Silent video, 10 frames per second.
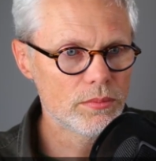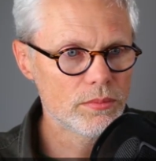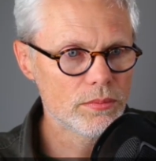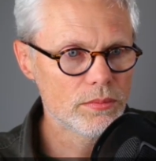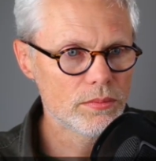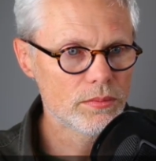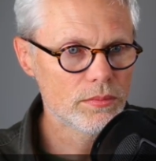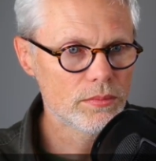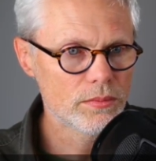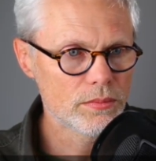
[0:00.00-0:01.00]

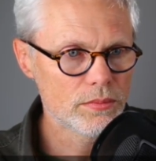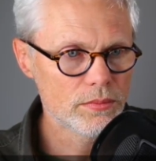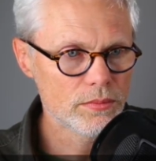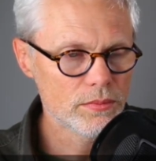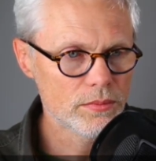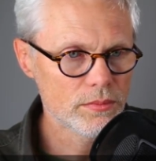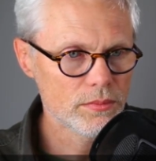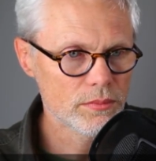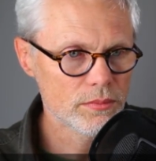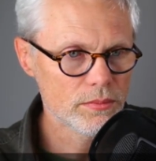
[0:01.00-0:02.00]

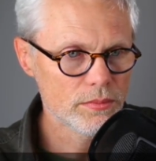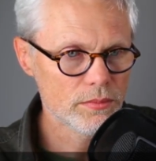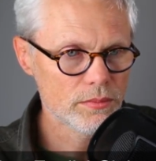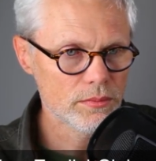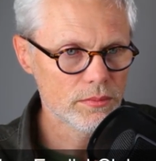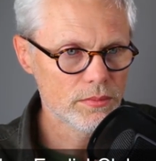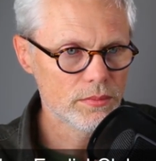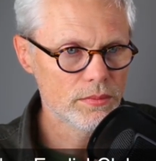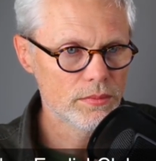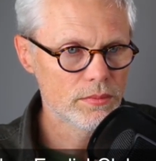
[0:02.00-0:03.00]

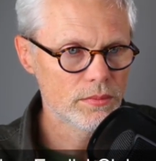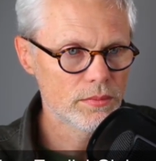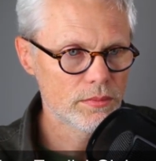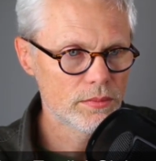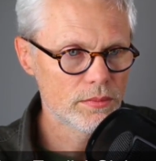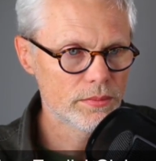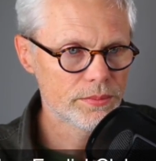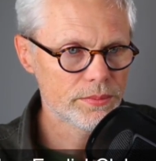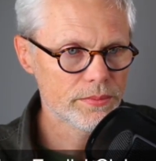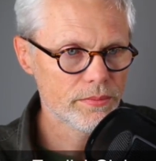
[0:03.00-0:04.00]
Nothing is said.